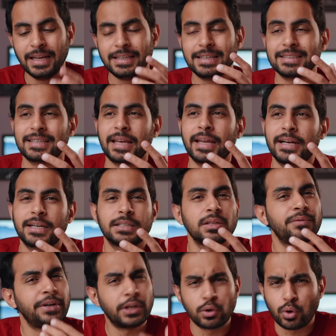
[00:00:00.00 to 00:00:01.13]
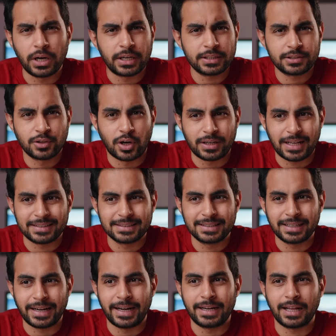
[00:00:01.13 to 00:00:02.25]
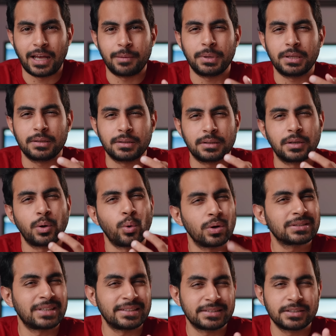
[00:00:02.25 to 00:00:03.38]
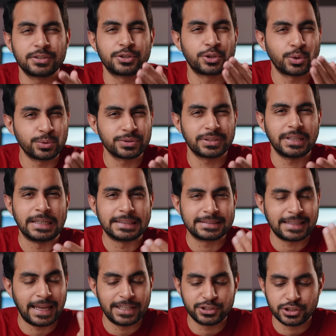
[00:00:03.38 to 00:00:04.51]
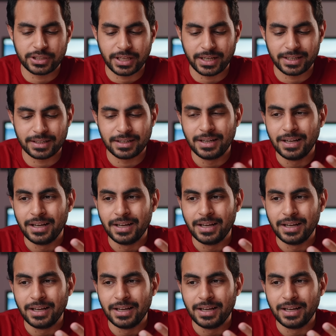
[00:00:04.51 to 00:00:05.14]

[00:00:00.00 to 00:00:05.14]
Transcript: Yes, I get it, the video quality is not as great. I mean, the older sensor shows its age there.